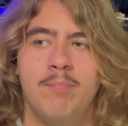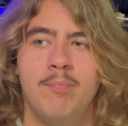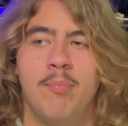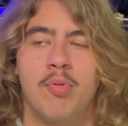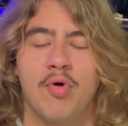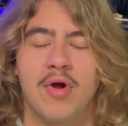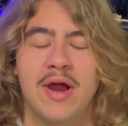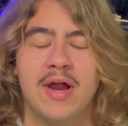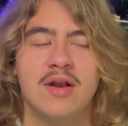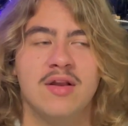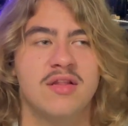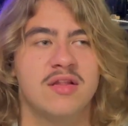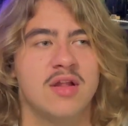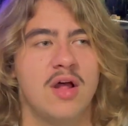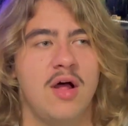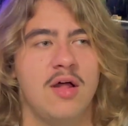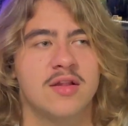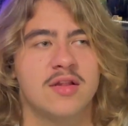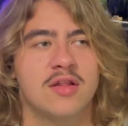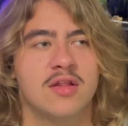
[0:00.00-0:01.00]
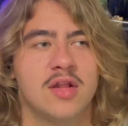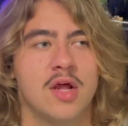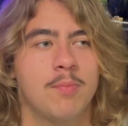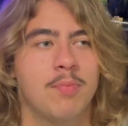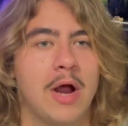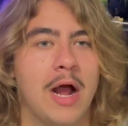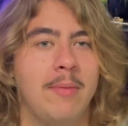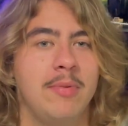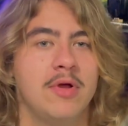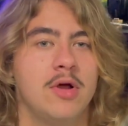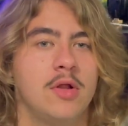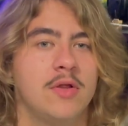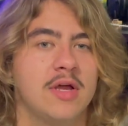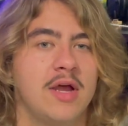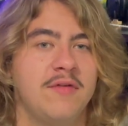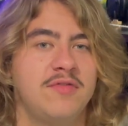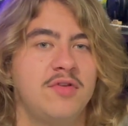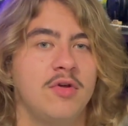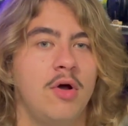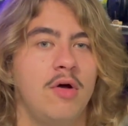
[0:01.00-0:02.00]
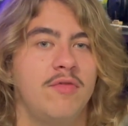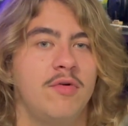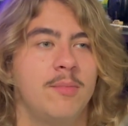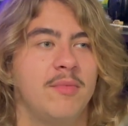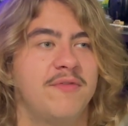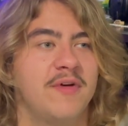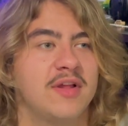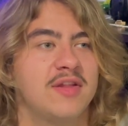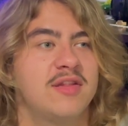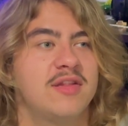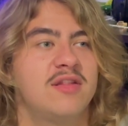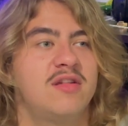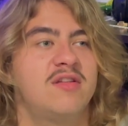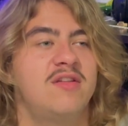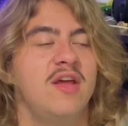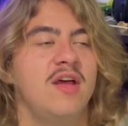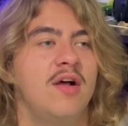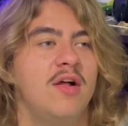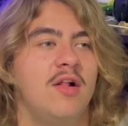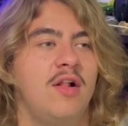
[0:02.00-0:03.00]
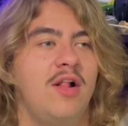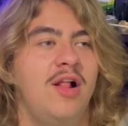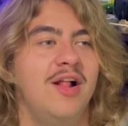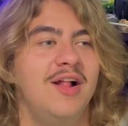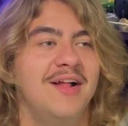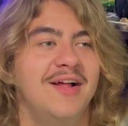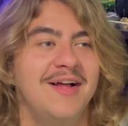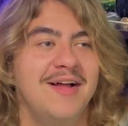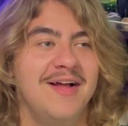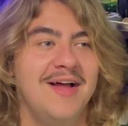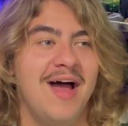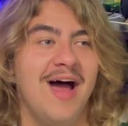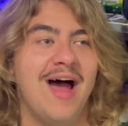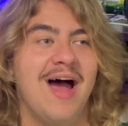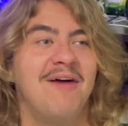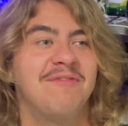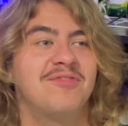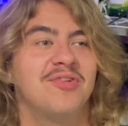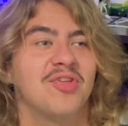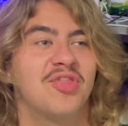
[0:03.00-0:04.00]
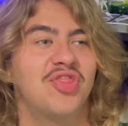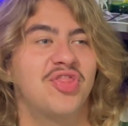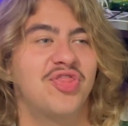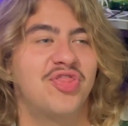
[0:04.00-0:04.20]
brain cells, because I probably only have two of them if I still, after,